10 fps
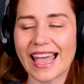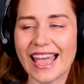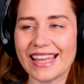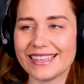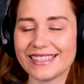
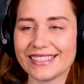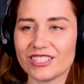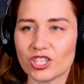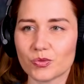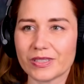and
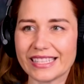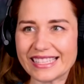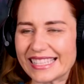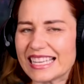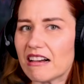just
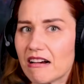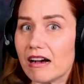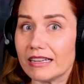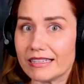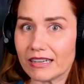releasing
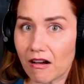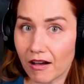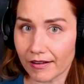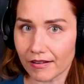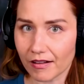a
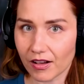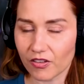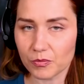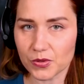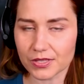ton
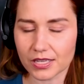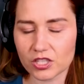of music.